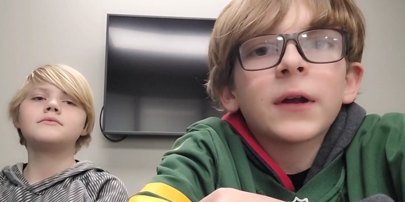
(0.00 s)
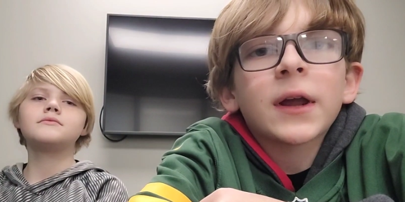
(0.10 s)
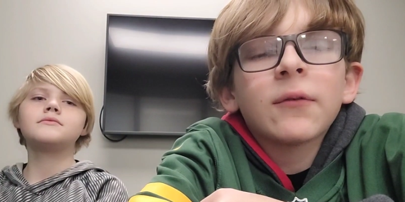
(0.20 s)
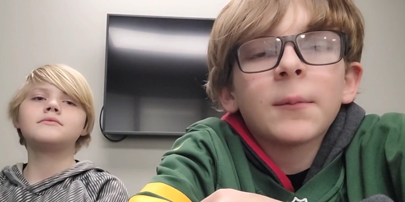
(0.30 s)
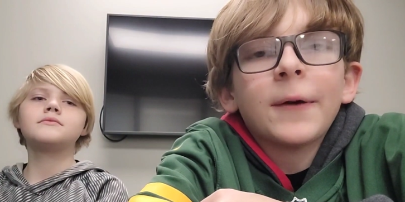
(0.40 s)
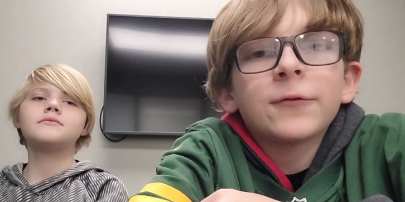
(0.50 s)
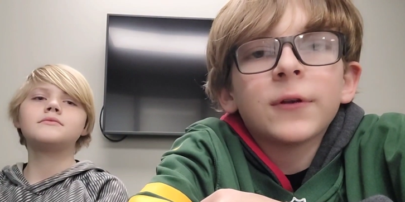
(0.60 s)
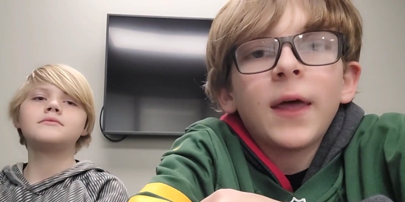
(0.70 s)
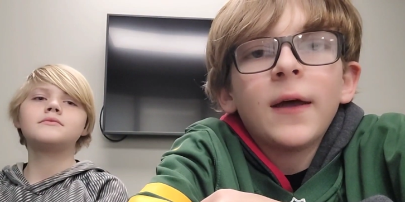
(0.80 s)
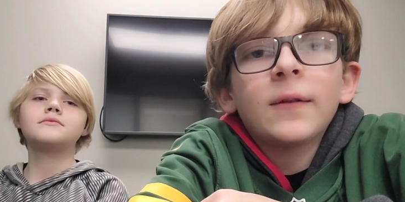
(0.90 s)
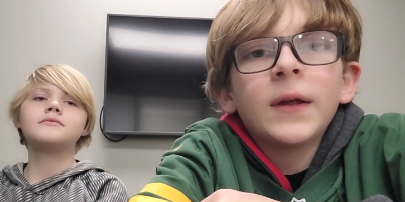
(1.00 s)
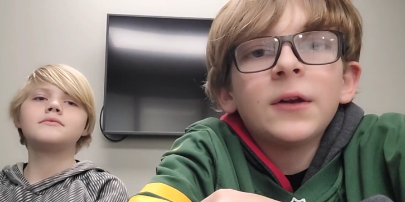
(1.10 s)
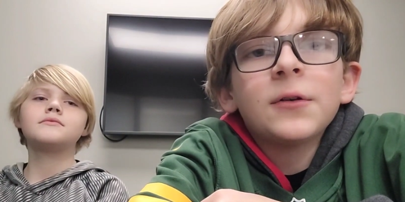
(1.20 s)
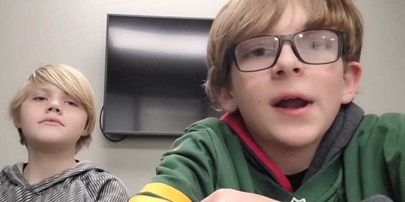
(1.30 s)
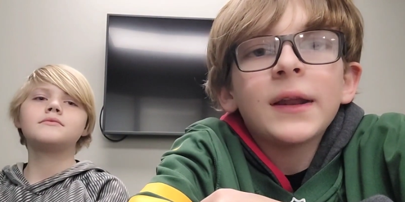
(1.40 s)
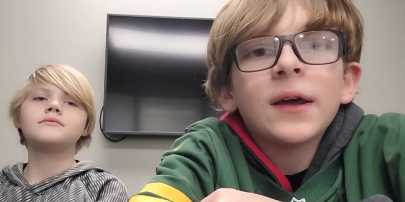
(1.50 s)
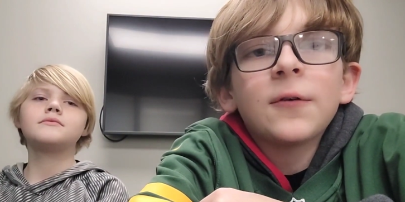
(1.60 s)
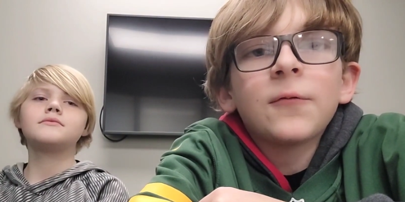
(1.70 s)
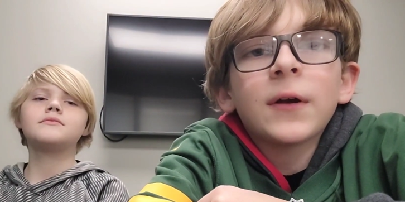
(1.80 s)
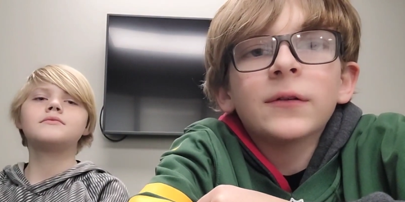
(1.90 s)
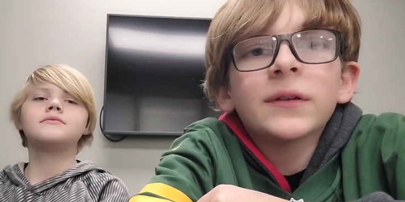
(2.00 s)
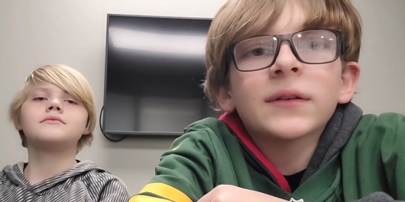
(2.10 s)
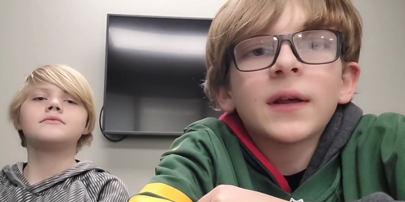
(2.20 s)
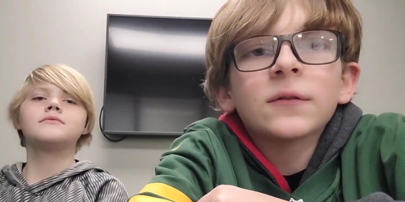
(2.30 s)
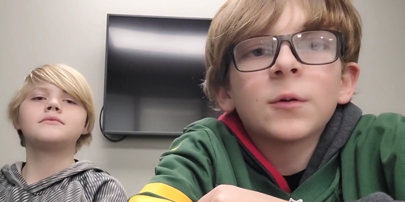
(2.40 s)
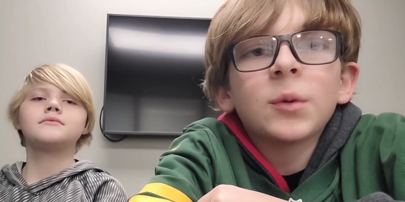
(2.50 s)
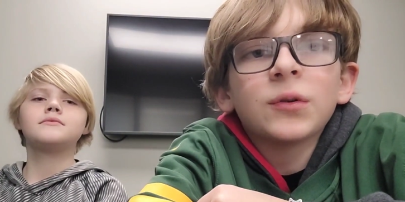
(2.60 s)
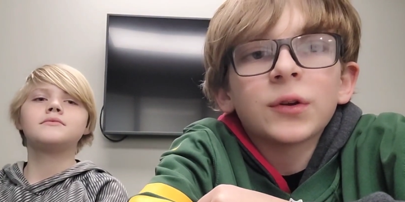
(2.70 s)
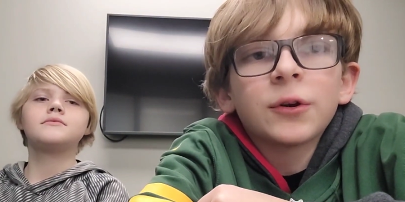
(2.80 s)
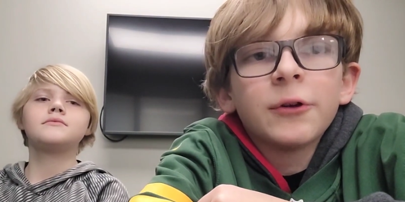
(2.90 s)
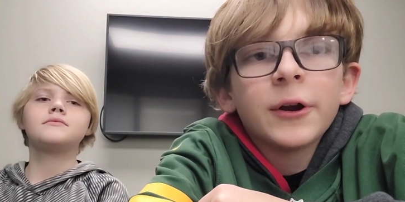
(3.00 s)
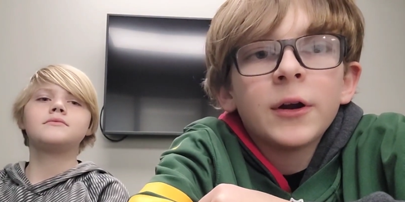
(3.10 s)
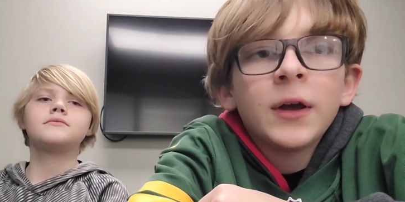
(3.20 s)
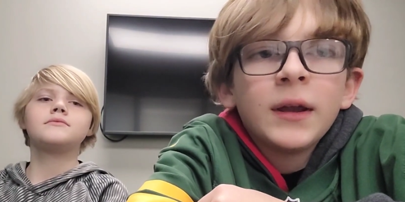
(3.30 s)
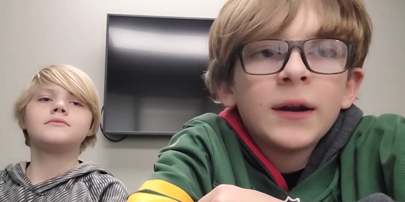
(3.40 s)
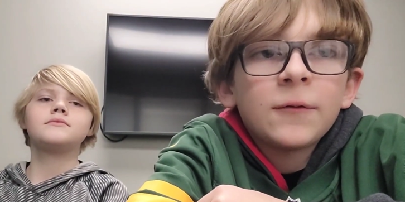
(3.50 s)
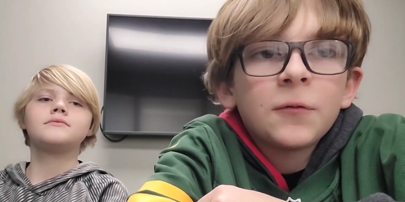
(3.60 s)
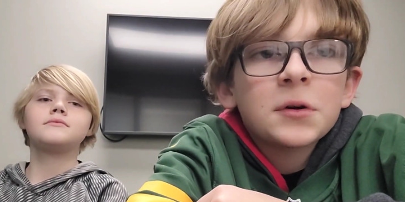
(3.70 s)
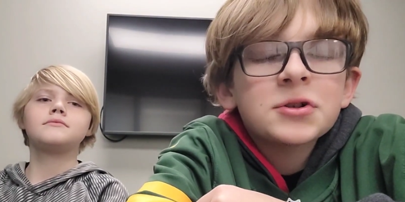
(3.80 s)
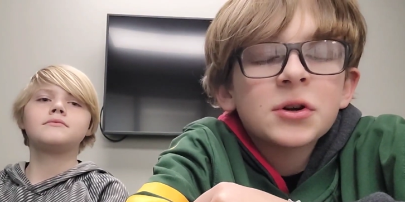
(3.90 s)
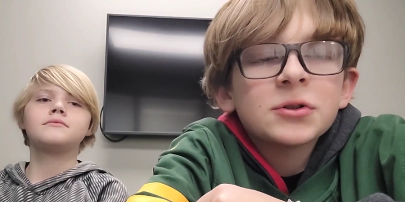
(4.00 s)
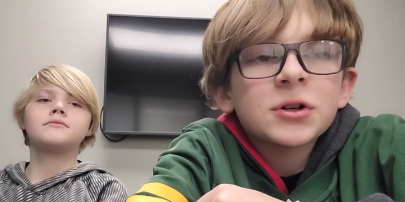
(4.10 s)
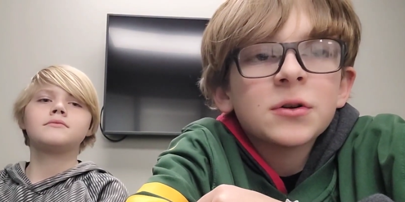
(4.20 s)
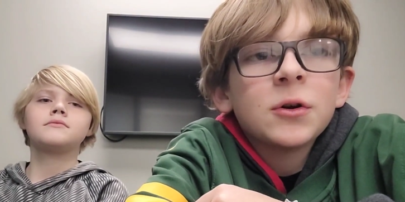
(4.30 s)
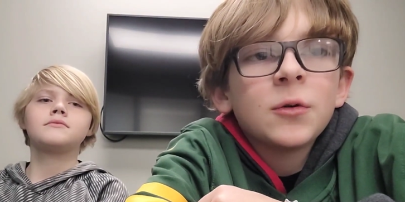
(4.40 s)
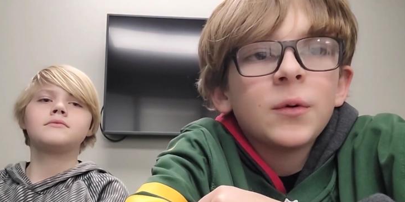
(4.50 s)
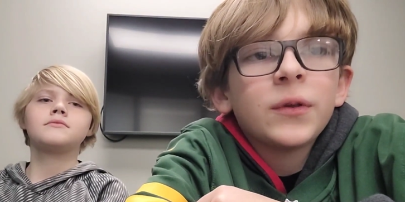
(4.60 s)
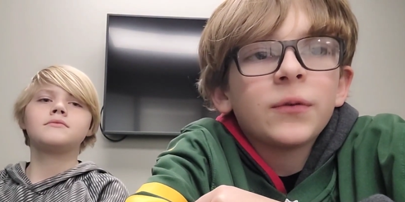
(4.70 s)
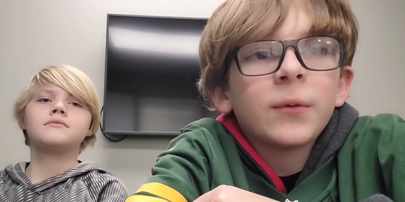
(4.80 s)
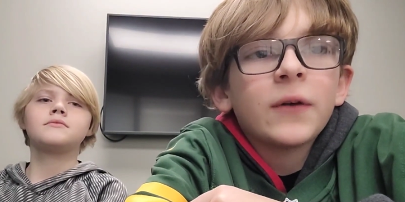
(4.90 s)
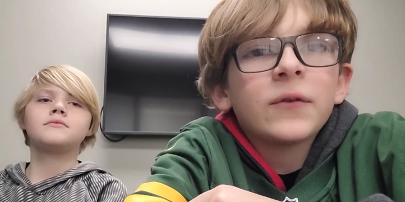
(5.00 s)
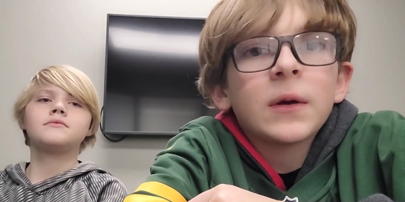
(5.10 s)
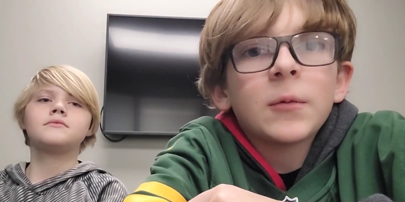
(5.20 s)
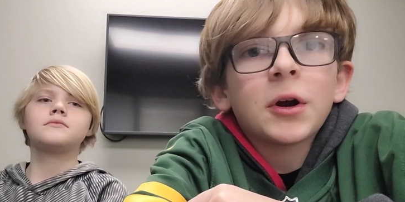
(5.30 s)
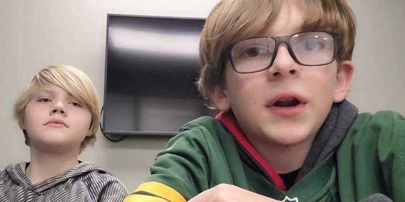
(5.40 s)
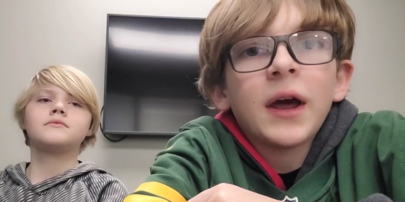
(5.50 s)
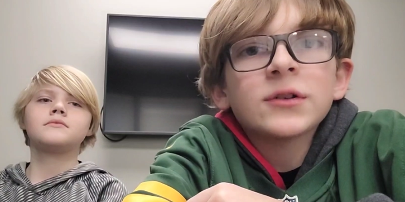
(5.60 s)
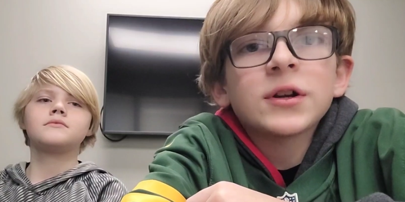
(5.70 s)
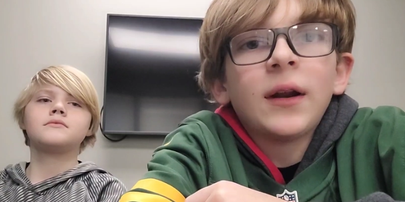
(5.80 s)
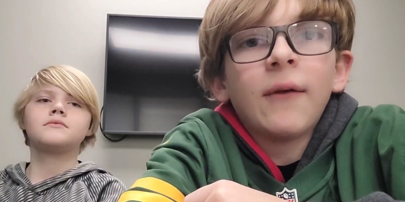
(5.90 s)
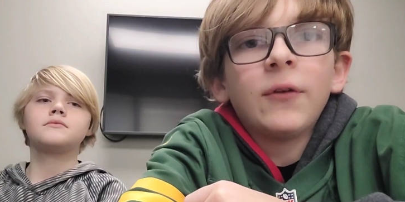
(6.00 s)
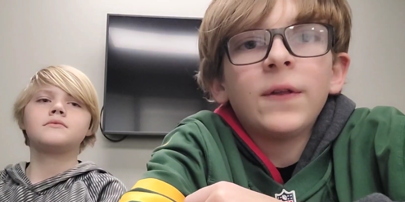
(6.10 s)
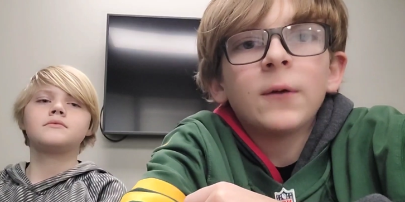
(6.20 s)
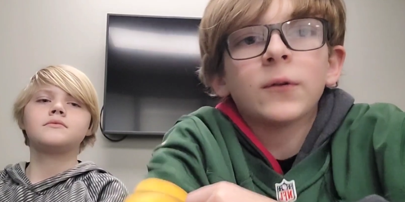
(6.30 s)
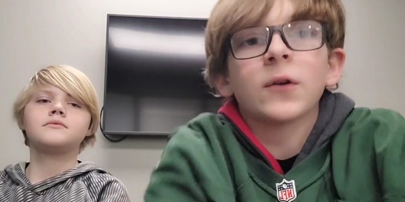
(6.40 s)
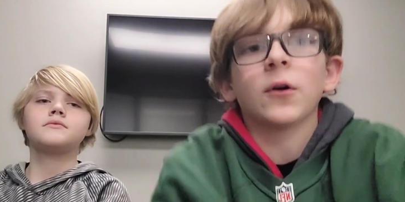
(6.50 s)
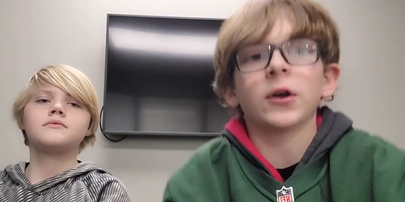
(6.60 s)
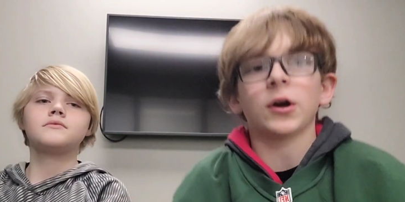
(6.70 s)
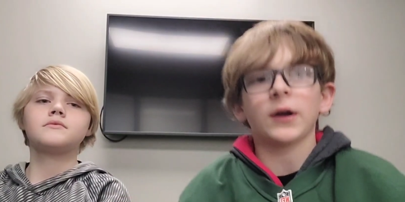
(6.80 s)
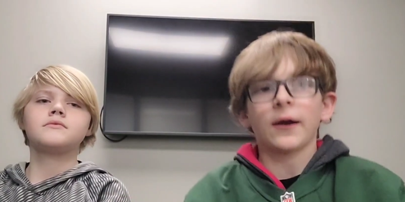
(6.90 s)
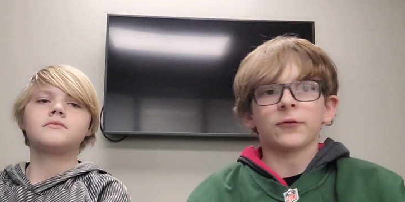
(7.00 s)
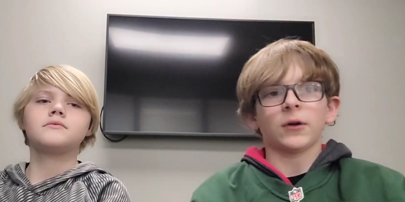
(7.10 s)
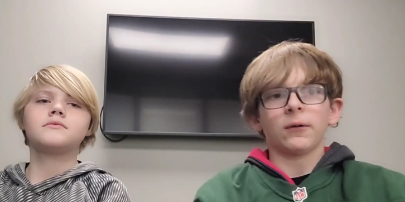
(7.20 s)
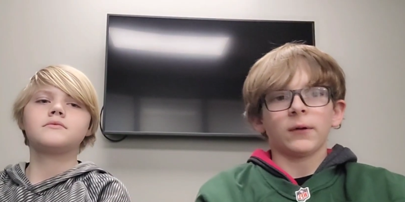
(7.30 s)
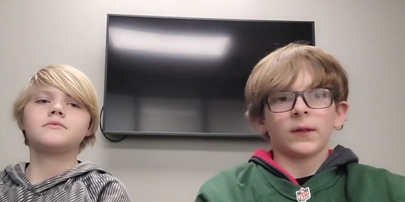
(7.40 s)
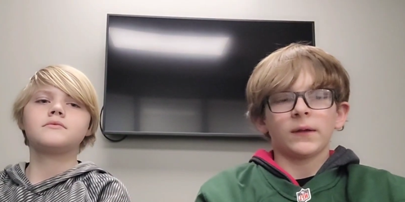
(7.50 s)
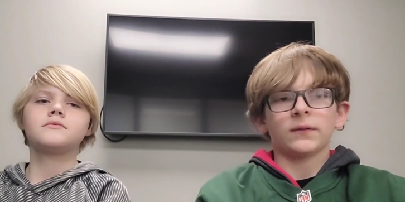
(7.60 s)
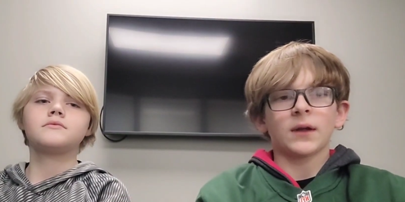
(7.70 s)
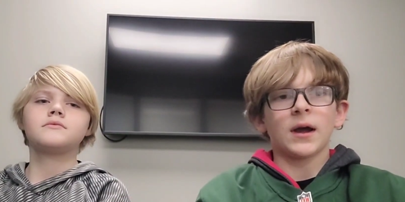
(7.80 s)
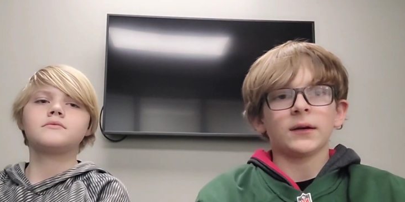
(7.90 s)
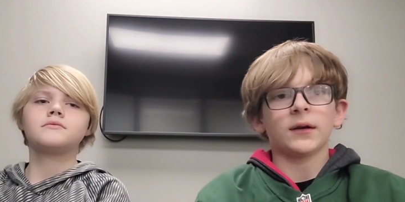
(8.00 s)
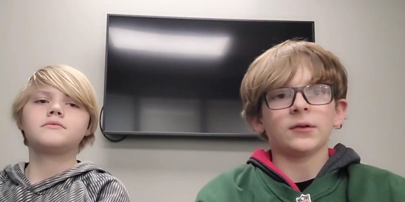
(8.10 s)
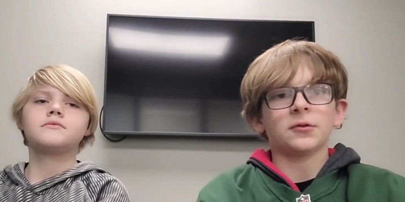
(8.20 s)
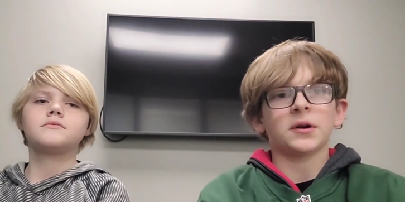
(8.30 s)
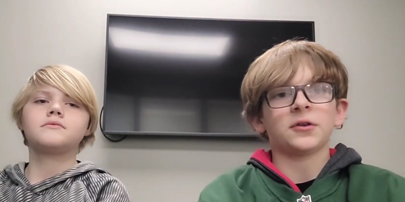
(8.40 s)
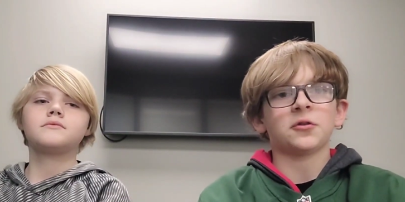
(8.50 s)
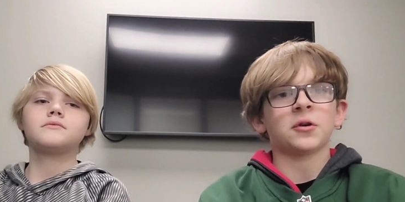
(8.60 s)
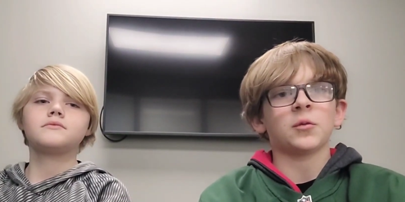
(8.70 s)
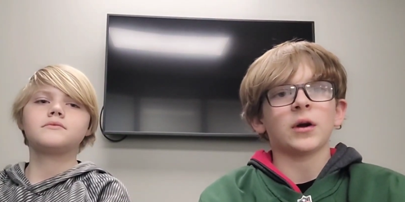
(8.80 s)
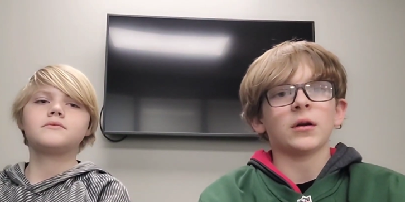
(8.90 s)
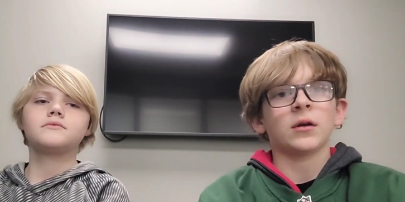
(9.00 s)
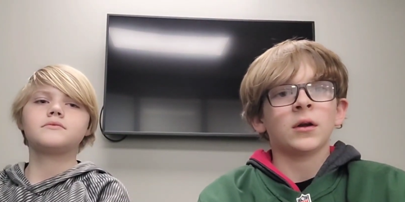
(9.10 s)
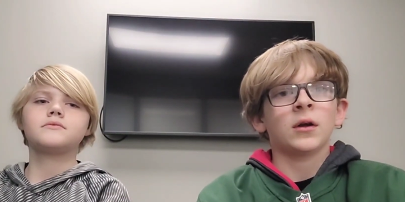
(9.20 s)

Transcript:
Speaker 1: forgave him after that. Later on, he had a very successful music career and had four children with his wife, Kim Kardashian. Everything was going good after he released Donda in 2021,